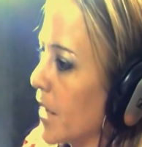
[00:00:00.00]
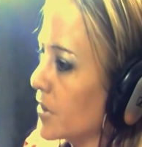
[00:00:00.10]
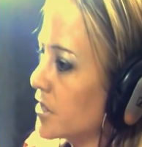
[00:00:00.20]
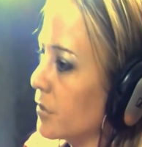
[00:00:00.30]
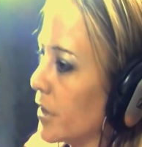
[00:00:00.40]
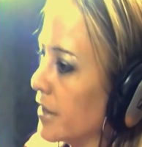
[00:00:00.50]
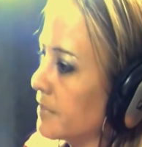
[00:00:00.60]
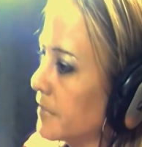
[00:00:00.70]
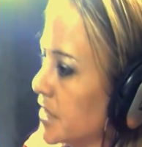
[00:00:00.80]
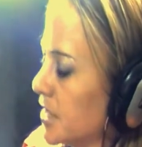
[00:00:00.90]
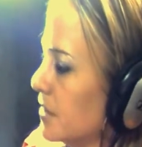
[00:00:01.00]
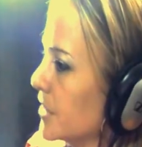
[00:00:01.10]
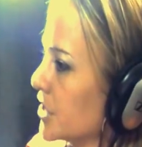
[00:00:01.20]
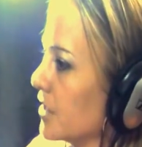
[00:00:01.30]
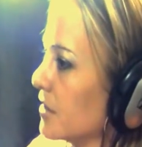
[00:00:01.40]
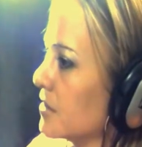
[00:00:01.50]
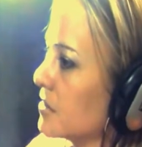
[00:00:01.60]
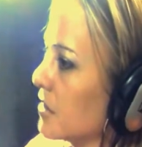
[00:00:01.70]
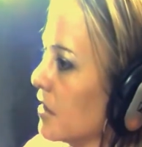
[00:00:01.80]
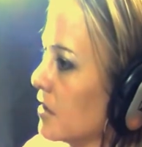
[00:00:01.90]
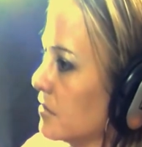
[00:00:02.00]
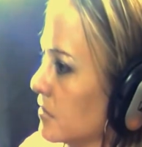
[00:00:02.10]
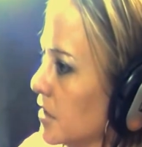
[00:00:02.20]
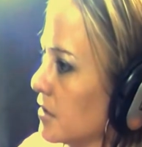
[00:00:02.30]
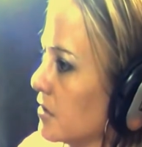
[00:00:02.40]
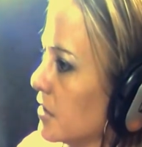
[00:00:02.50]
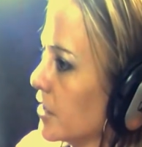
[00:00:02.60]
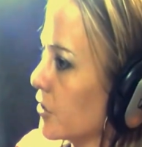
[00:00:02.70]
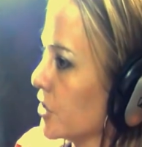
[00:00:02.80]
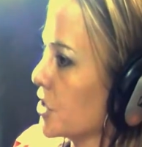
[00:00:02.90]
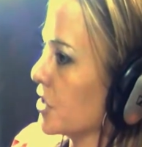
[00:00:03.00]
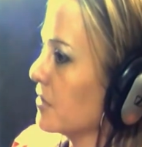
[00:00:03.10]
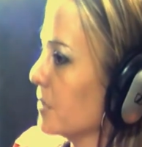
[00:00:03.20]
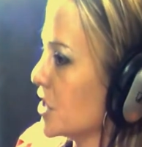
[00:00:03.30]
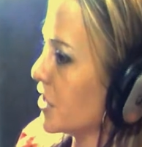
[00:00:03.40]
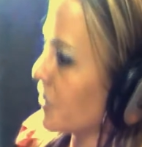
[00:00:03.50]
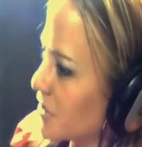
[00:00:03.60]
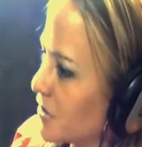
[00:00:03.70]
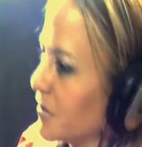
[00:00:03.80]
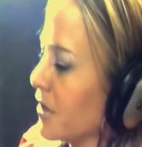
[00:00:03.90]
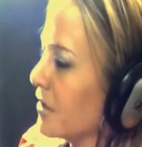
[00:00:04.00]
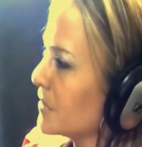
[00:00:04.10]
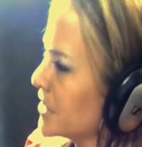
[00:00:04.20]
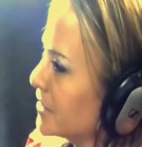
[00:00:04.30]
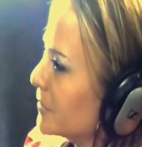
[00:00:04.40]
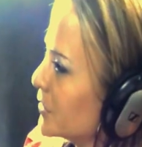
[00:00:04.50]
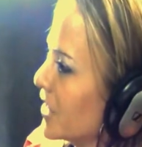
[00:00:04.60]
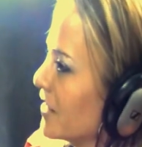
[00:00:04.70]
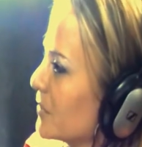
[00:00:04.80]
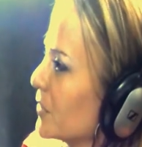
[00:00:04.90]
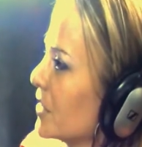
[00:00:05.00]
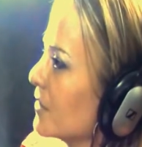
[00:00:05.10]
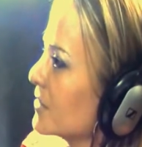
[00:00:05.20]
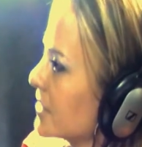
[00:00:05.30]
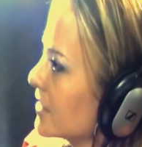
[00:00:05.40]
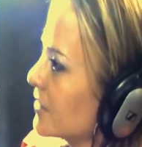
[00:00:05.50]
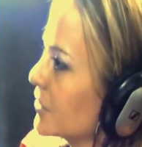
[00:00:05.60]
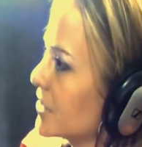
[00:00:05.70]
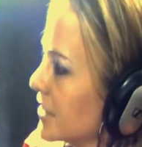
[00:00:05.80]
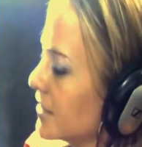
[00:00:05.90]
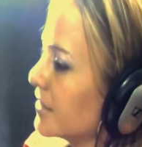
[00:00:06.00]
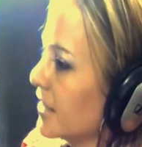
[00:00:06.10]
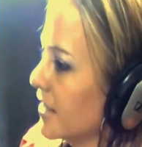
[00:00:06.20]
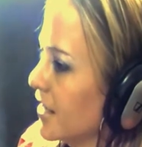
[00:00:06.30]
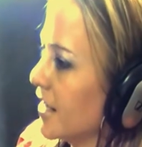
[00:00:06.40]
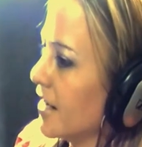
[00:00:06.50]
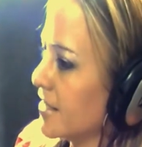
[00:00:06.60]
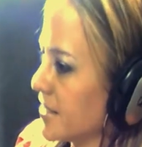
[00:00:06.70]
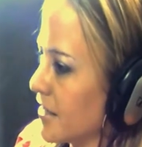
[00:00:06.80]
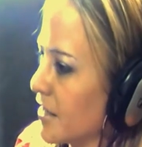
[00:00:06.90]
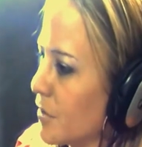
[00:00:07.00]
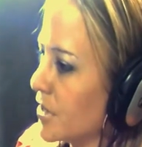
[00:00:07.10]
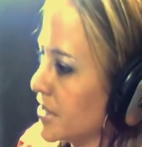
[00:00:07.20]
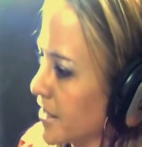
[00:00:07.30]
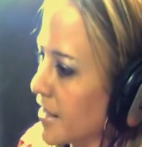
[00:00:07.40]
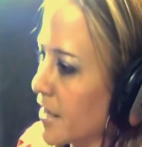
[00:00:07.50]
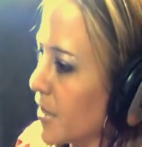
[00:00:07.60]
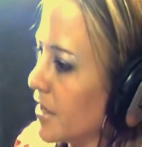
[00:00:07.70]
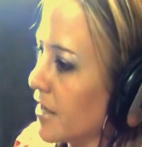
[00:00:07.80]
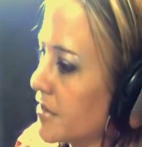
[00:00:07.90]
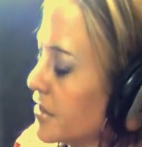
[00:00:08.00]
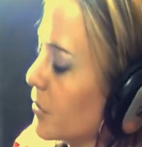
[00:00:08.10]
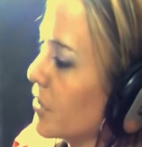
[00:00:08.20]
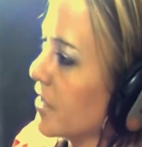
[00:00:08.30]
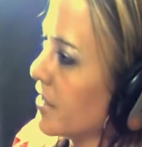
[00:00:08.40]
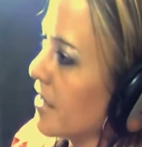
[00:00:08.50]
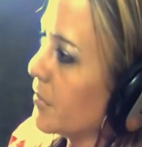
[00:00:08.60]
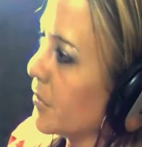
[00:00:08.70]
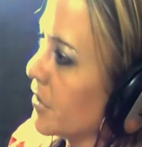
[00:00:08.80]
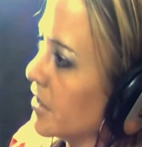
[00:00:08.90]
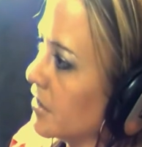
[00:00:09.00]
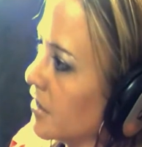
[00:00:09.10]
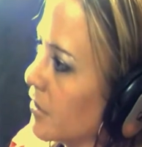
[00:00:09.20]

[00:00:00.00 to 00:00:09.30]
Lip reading: I went to teen missions, like a Christian missionary teen boot camp when I was like 13, and I decided I wanted to dedicate my life to the Lord at that point.